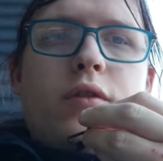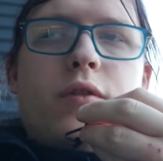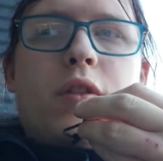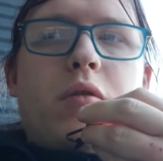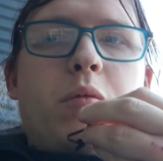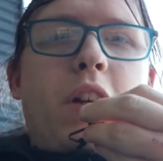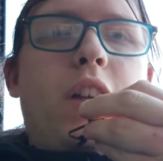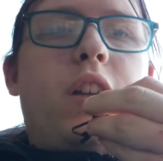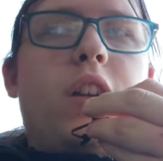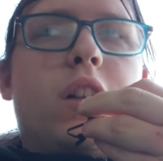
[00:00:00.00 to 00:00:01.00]
from a
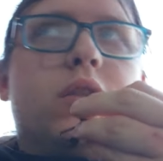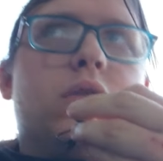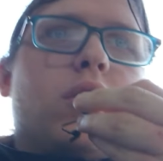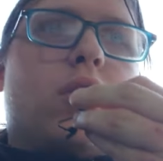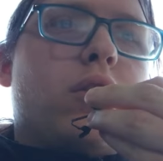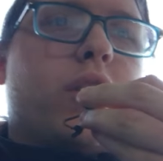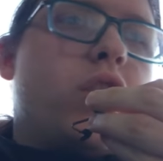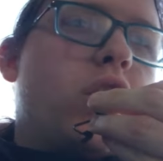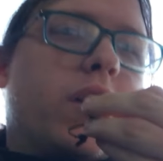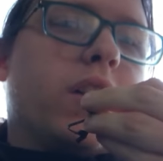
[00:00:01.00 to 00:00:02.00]
cold
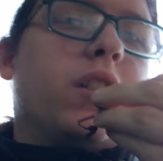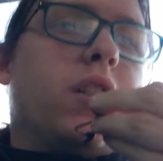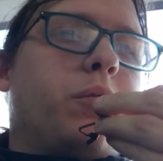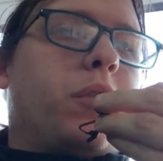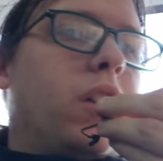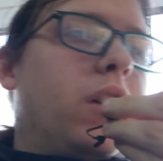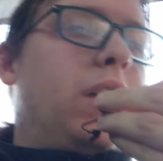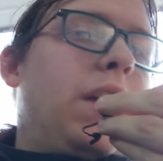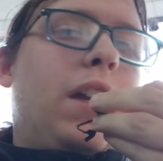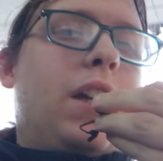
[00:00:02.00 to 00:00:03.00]
Austria. I'm
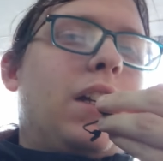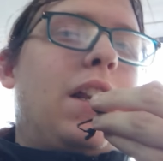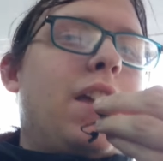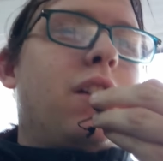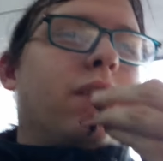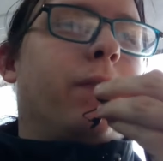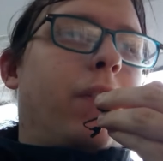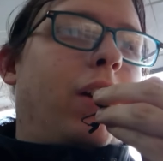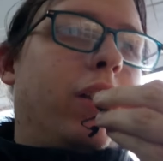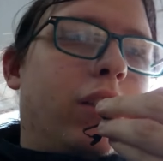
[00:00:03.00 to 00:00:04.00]
currently in
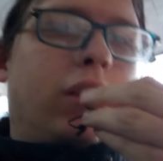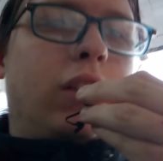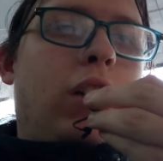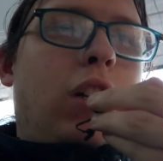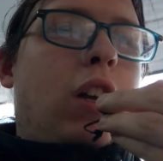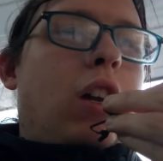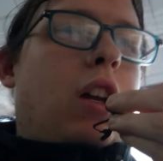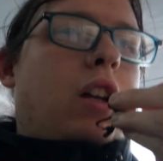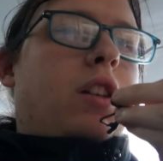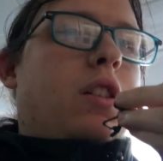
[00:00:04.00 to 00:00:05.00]
Klagenfurt.
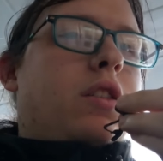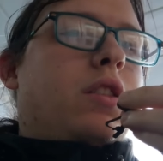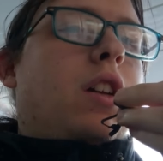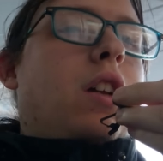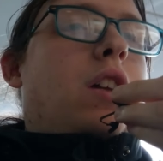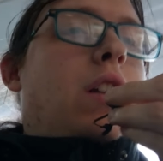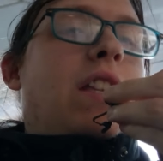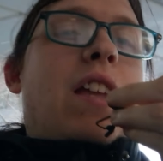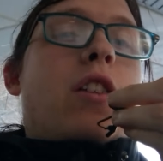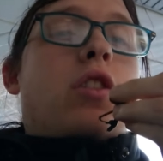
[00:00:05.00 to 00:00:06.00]
Uh,
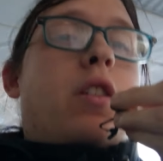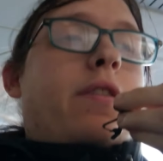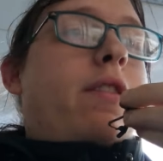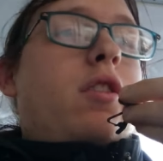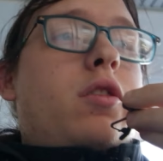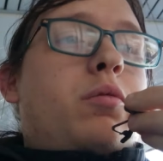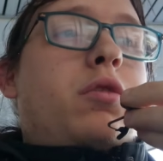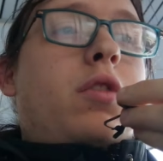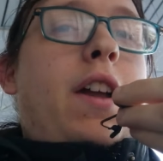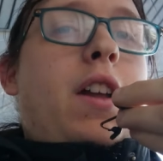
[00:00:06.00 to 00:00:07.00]
it's actually a very
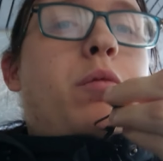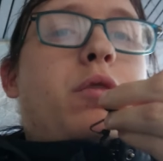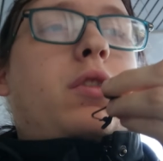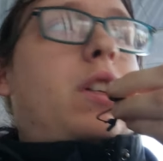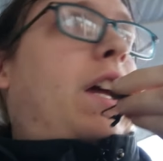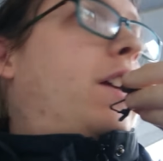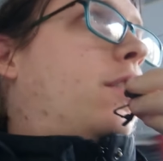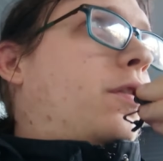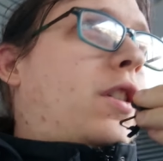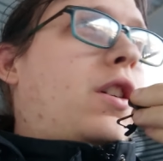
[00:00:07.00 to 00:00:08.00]
small airport,
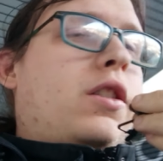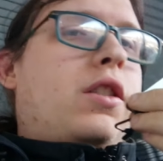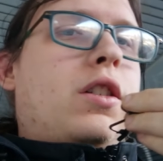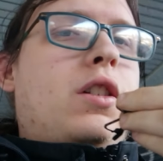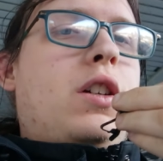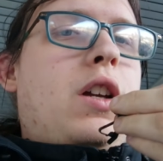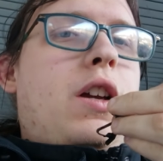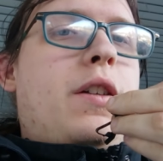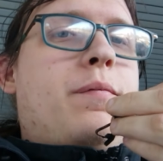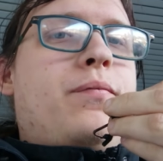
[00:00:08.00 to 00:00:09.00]
Klagenfurt.
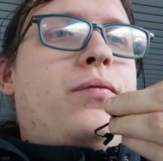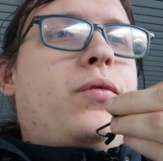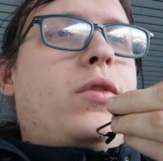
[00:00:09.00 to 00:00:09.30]
Um,